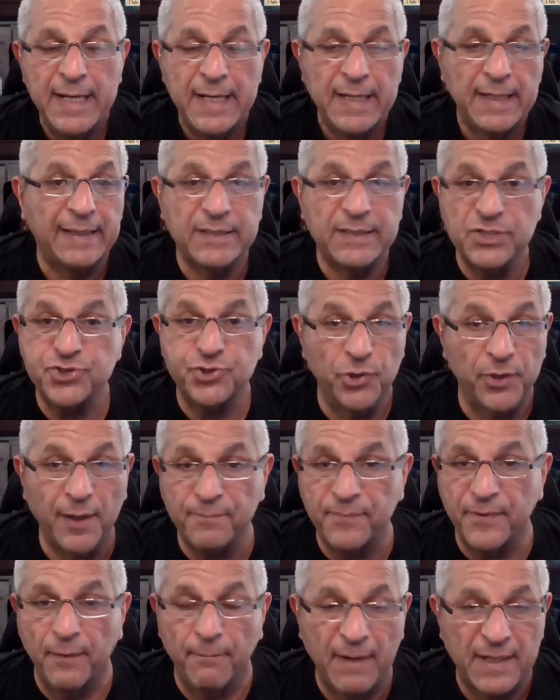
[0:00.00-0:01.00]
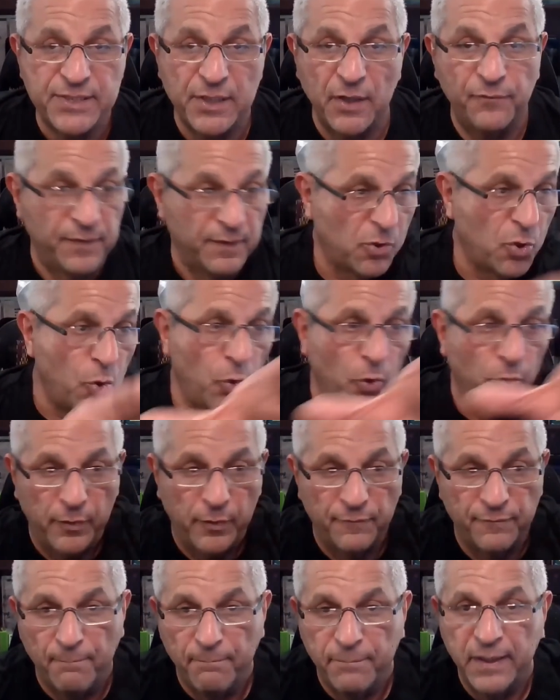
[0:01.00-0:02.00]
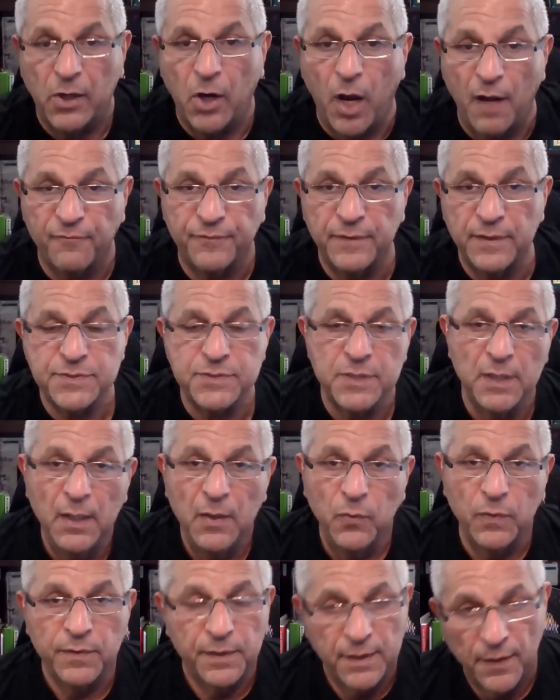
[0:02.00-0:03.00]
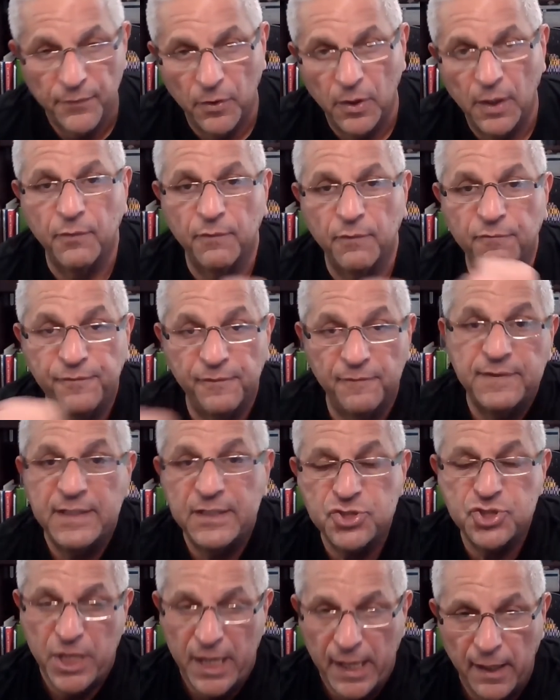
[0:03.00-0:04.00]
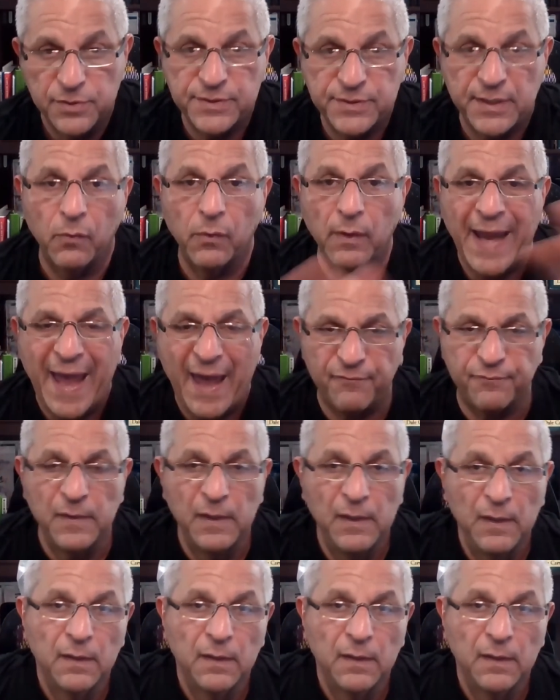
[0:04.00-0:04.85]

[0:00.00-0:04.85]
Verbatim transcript: I just stood up there myself in the corner of a big office with another 150 chairs that were half